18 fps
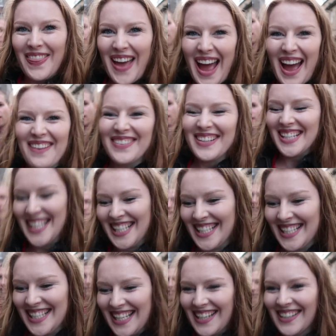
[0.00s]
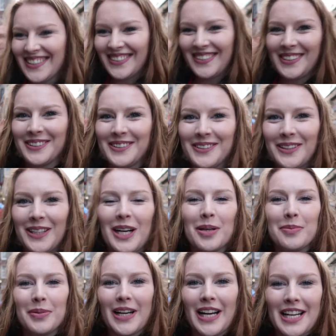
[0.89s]
That was so cool.
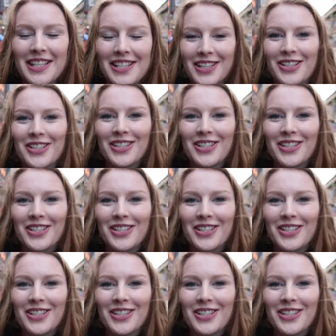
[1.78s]
Our brains